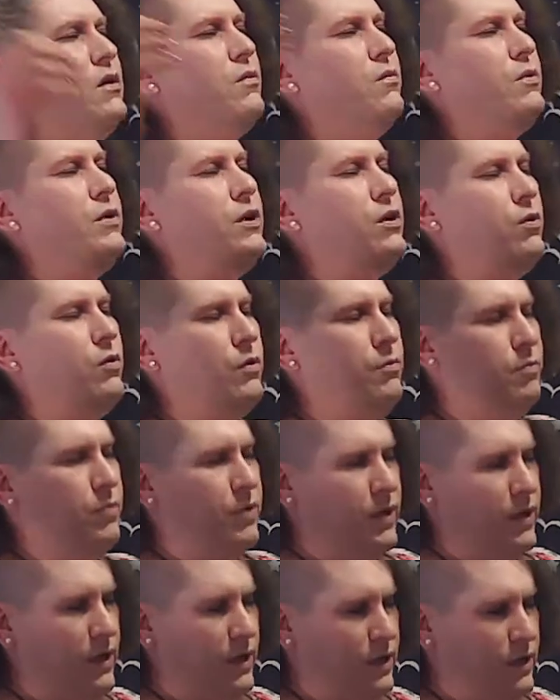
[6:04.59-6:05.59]
we go in
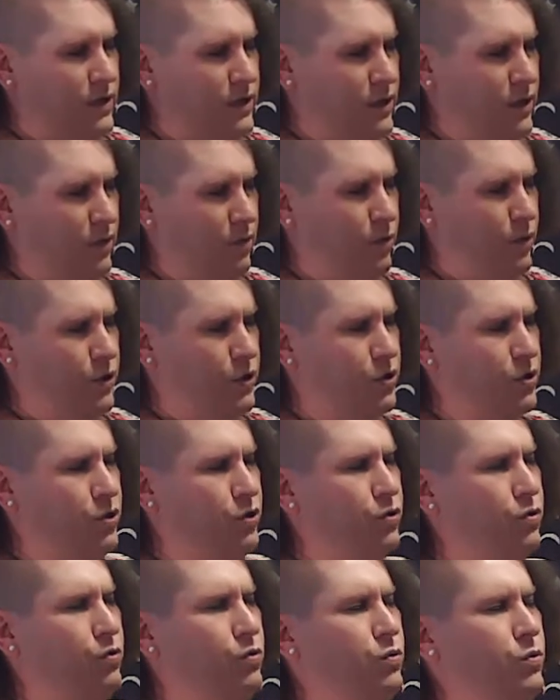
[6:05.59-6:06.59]
peace and wish
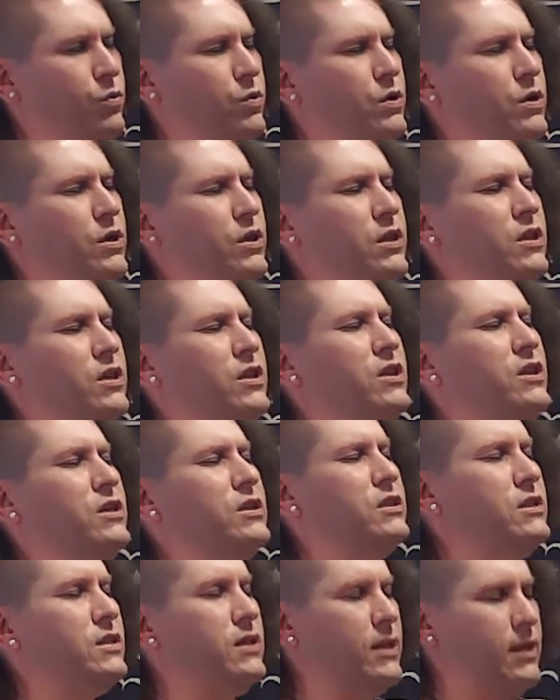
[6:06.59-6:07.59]
you the
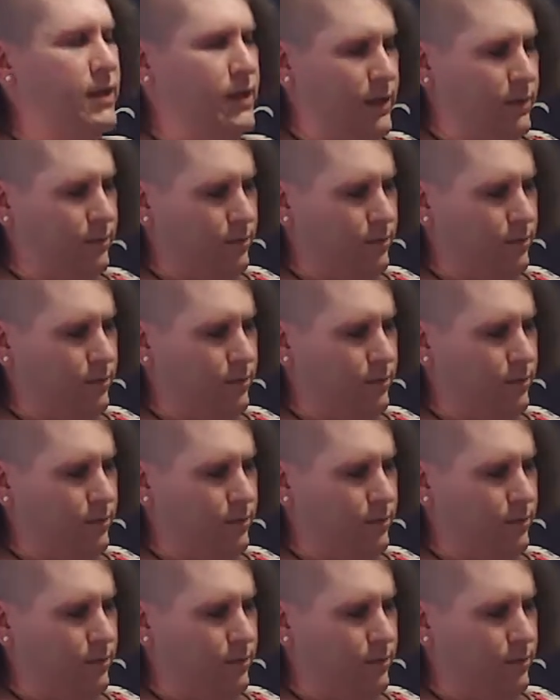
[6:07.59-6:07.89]
same.